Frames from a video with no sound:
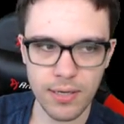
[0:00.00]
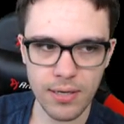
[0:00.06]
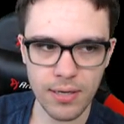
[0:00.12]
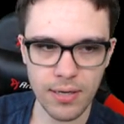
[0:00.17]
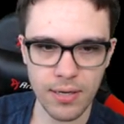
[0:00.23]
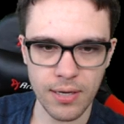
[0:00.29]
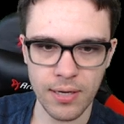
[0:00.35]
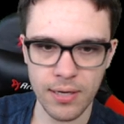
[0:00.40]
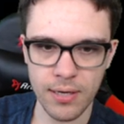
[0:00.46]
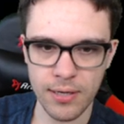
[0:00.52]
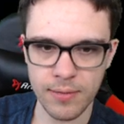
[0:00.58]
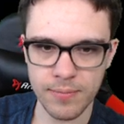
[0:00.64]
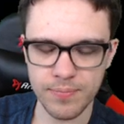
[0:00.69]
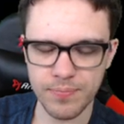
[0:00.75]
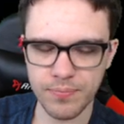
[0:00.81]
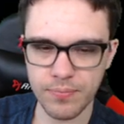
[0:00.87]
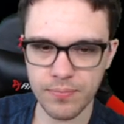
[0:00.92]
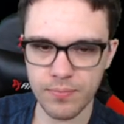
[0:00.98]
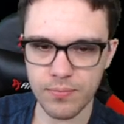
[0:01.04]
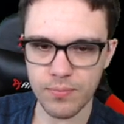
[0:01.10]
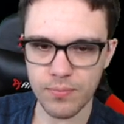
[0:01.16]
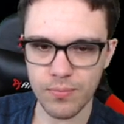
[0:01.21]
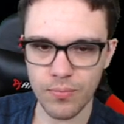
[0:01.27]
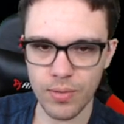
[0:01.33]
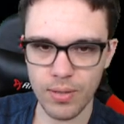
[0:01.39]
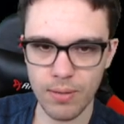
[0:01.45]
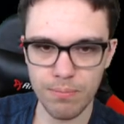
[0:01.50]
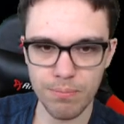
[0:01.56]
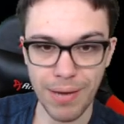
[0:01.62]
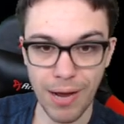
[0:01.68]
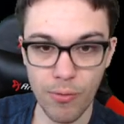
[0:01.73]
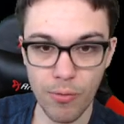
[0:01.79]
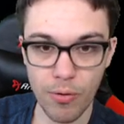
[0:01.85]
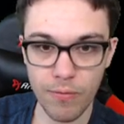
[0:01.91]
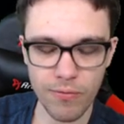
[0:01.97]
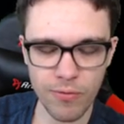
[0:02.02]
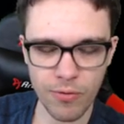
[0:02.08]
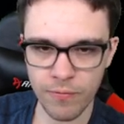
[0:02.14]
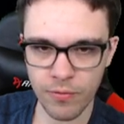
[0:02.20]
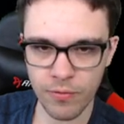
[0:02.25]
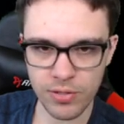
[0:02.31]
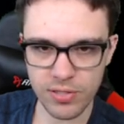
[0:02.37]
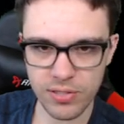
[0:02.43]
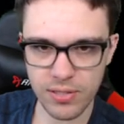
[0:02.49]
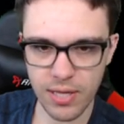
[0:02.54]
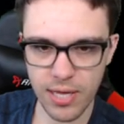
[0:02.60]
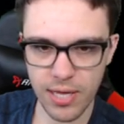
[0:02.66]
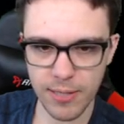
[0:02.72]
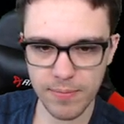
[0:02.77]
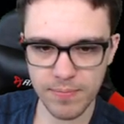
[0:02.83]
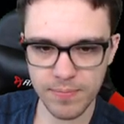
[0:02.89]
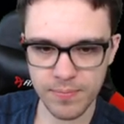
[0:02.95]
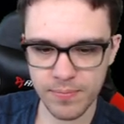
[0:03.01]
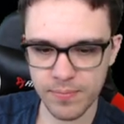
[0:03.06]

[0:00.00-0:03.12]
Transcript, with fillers: uh, power reverse slot,